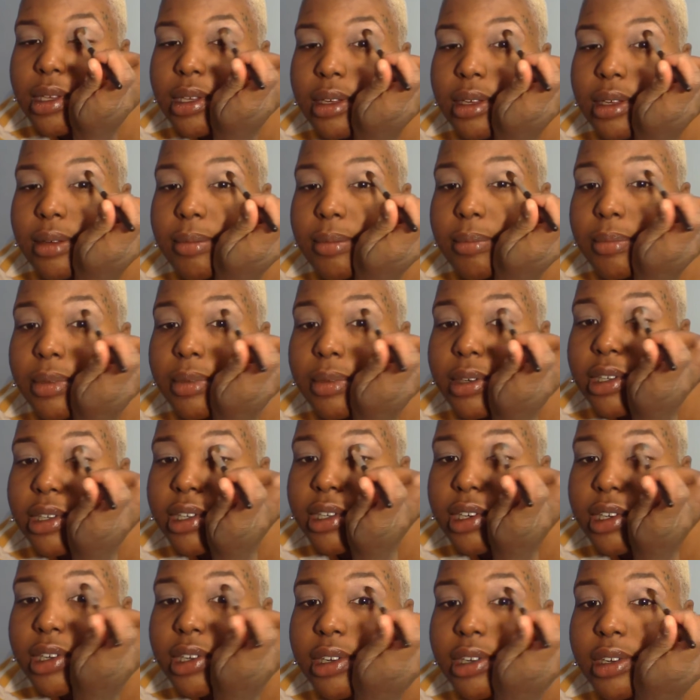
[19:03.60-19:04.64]
and
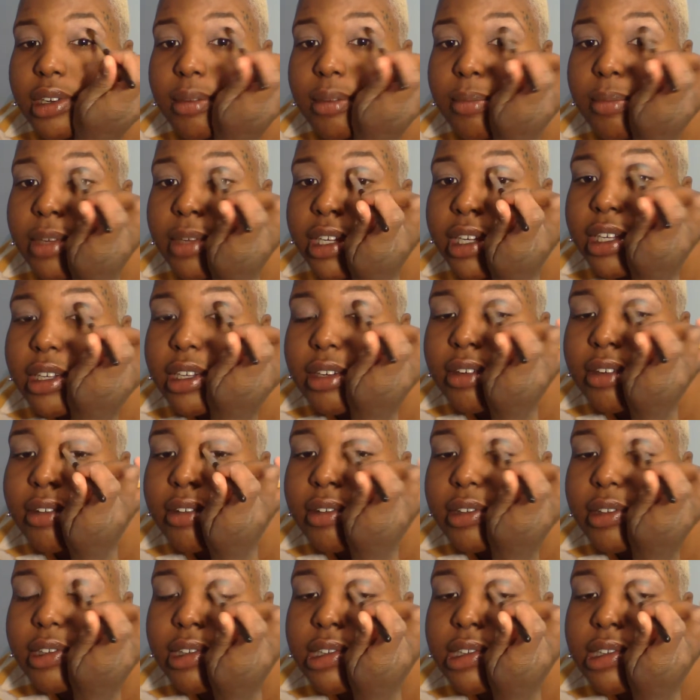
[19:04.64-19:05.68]
blend it in my
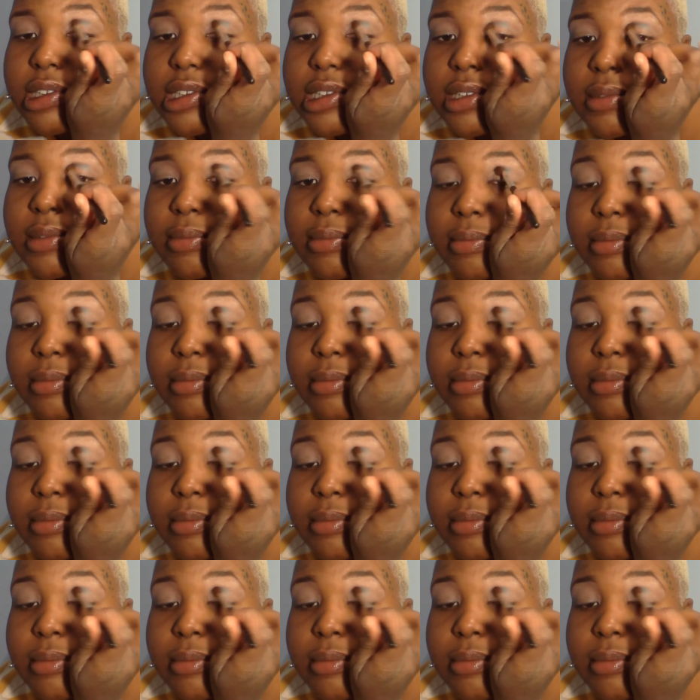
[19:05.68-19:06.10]
crease.